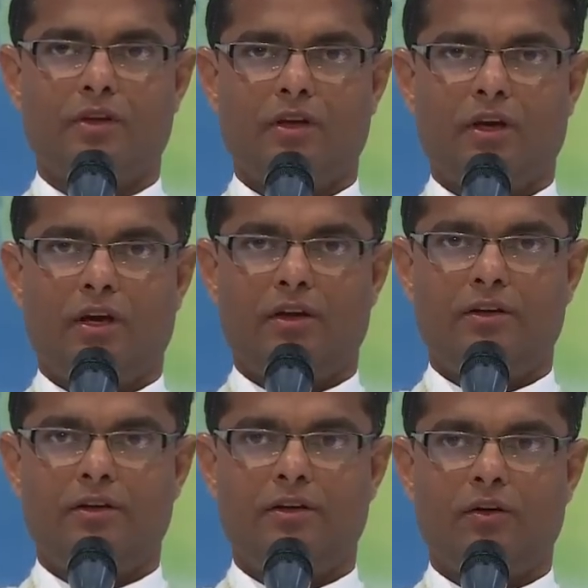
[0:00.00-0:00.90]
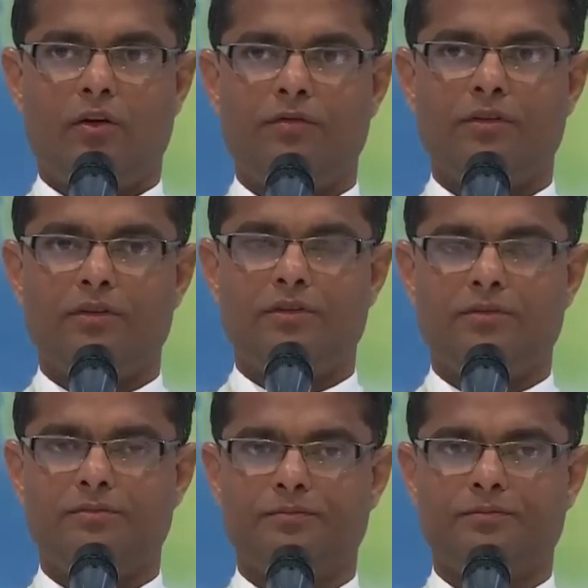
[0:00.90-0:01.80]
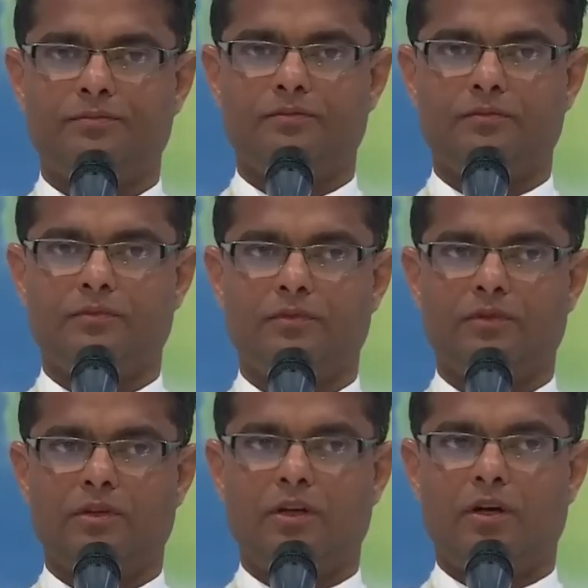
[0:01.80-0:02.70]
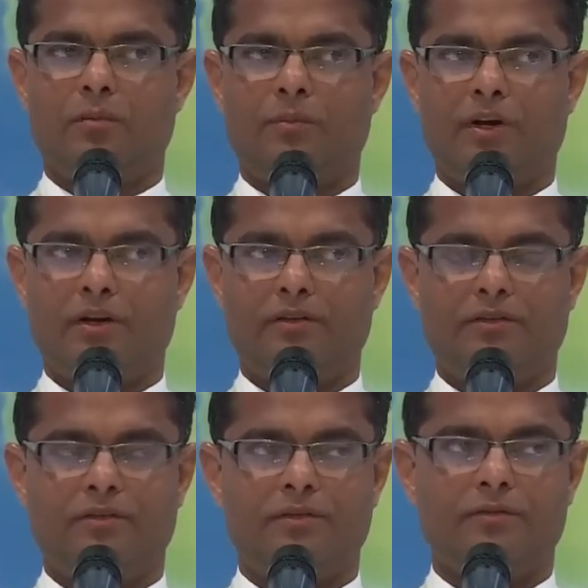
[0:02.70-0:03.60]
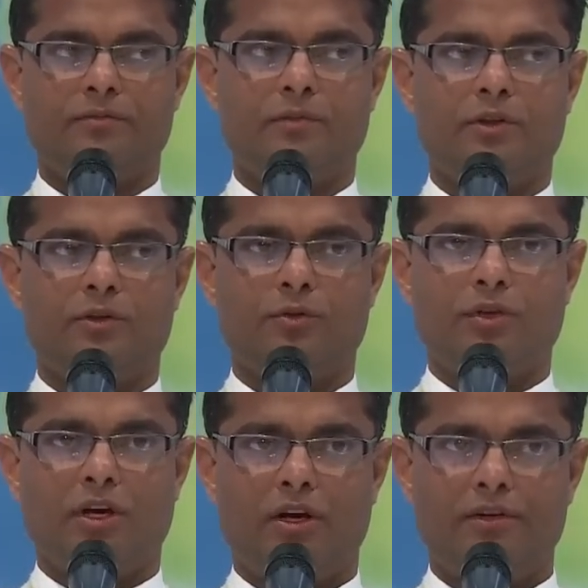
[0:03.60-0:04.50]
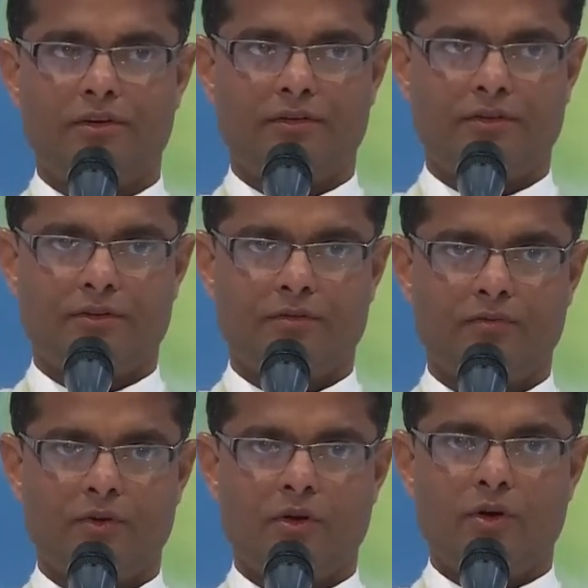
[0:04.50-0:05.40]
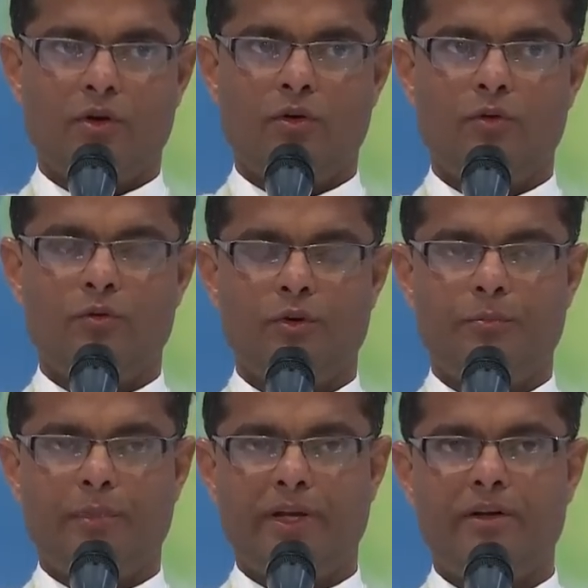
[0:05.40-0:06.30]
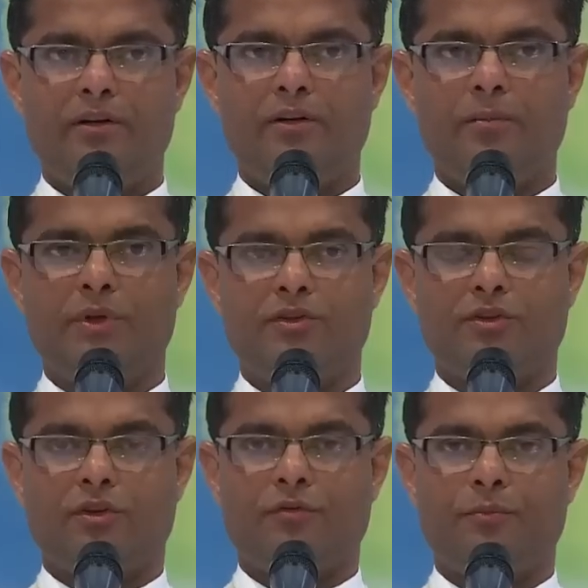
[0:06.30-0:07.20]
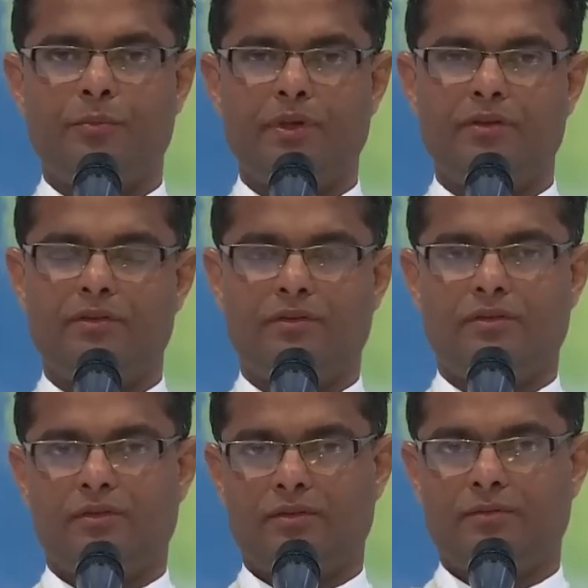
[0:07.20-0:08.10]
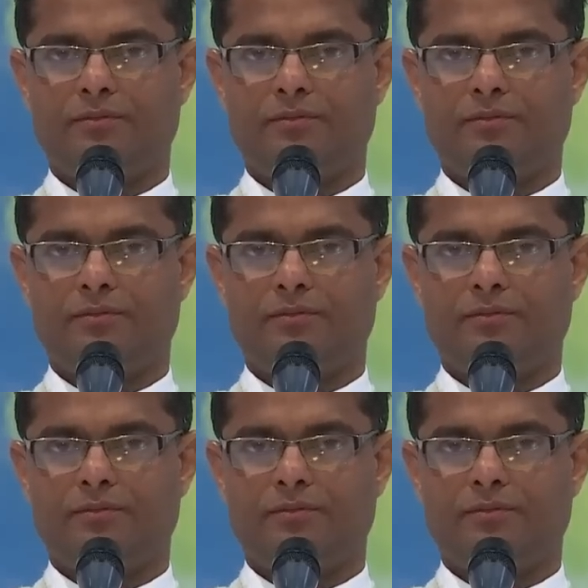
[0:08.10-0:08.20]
and he offered a prize to the artist who would paint the picture of peace